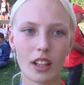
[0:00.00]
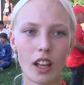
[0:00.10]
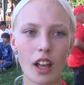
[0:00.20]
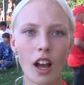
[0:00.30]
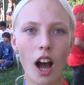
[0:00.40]

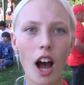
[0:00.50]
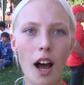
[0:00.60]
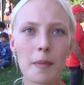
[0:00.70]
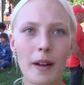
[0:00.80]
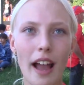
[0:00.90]

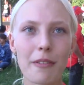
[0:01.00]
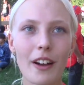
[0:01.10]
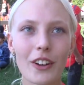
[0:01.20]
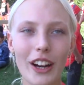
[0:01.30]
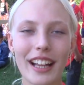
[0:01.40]
I
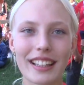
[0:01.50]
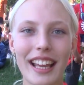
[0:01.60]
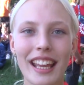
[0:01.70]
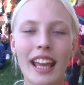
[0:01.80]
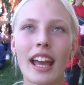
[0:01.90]
felt great.
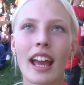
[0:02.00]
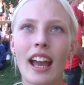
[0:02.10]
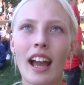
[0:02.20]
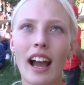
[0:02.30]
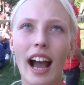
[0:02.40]
Like,
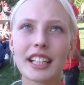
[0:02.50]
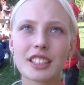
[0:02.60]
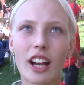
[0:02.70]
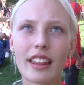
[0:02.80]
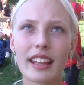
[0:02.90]
I
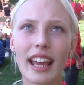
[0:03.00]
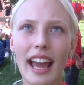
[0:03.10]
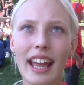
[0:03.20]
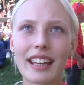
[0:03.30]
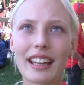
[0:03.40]
saw the
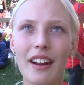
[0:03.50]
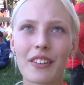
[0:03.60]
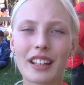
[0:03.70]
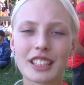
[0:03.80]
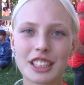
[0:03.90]
end and I
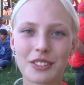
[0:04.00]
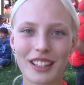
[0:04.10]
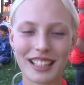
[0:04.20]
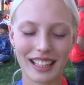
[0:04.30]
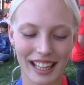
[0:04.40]
really just
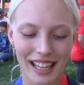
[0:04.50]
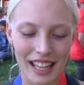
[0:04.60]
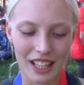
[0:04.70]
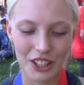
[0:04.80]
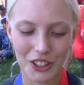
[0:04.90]
wanted to
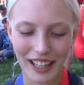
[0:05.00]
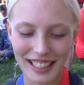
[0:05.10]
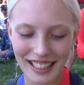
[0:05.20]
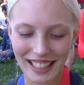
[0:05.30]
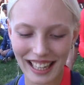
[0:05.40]

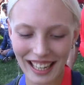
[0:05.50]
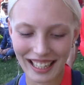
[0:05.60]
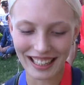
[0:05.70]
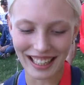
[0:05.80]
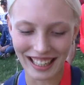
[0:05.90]
crank it in,
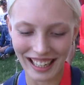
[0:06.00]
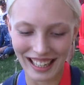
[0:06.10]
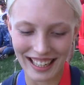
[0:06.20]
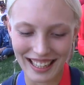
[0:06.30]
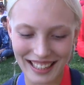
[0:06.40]
and then
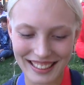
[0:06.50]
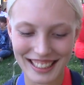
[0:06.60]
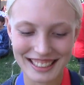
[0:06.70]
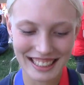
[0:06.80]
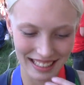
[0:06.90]

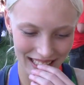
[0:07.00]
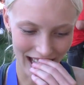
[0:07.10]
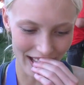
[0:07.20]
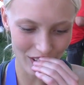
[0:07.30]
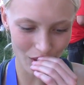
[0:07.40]
because
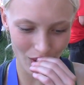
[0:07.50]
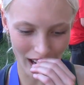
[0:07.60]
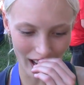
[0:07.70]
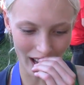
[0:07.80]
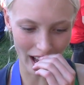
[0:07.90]
I knew
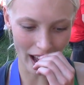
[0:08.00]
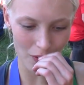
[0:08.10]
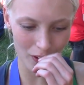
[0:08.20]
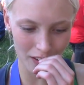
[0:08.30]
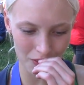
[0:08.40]
I
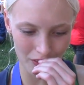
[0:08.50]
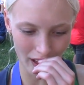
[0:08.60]
wouldn't